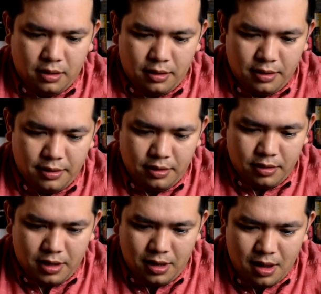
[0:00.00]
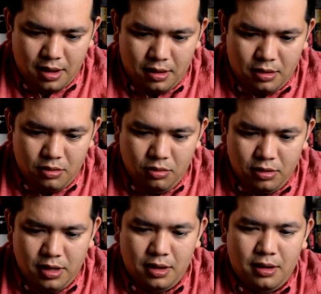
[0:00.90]
now.
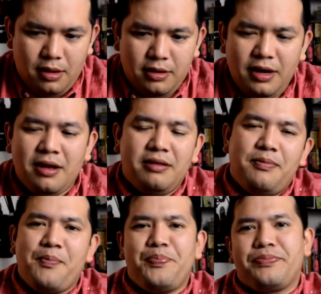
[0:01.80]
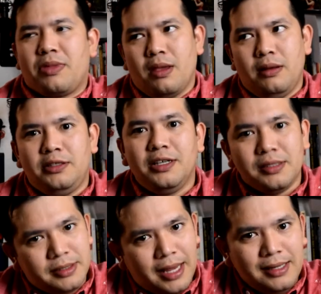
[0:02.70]
Okay. Now,
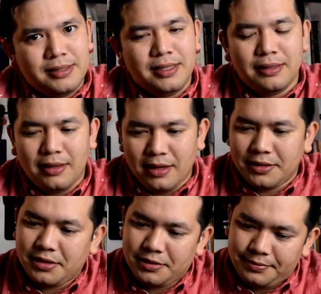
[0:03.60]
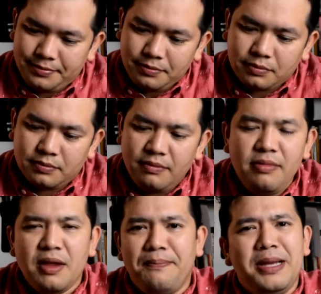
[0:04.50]
just tasting this
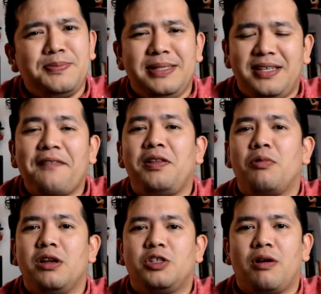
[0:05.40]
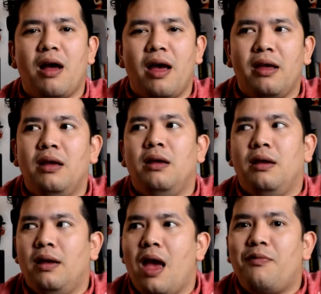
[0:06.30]
makes me definitely want to try
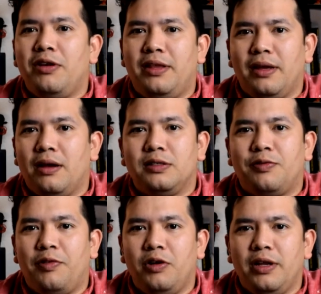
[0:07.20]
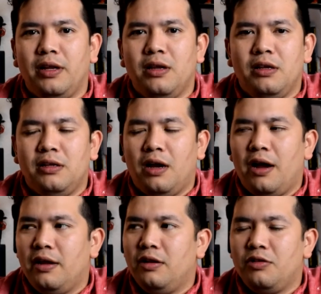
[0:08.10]
everything else fruited.
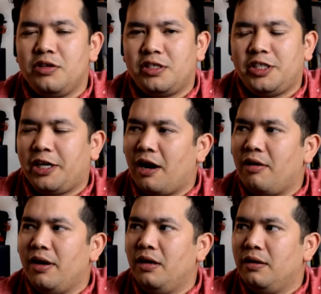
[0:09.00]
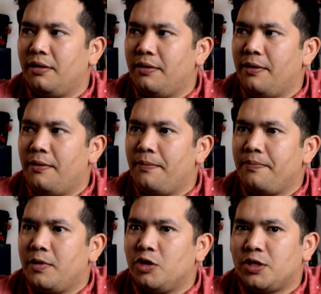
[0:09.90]
I know there's cherry,
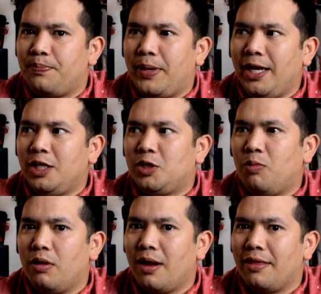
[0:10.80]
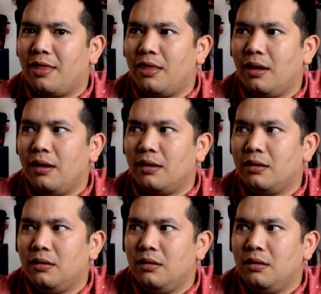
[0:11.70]
there's a peach one, I think.